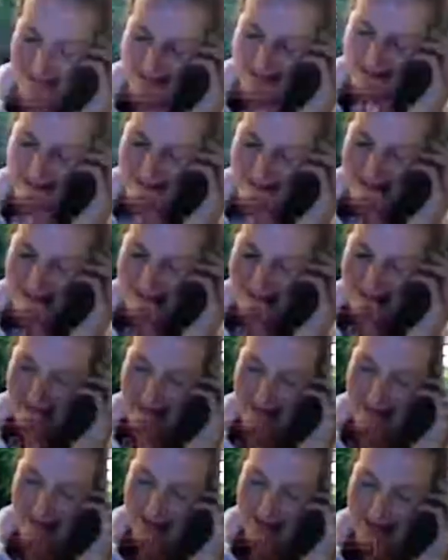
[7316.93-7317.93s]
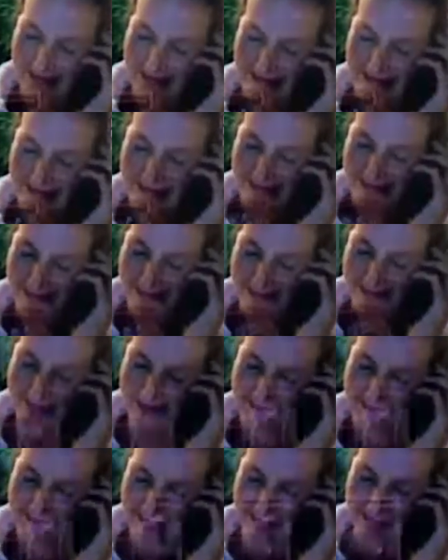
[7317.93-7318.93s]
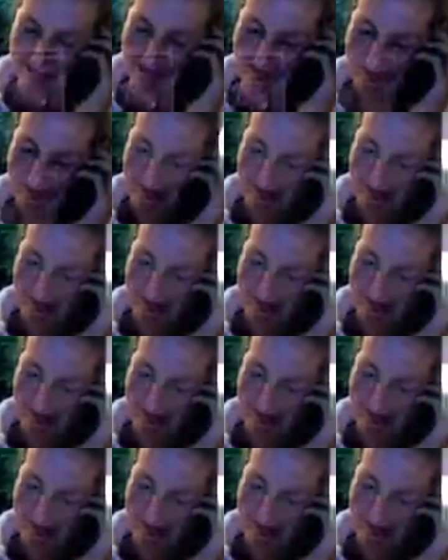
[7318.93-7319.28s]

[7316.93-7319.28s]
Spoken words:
sing 3 mantra now.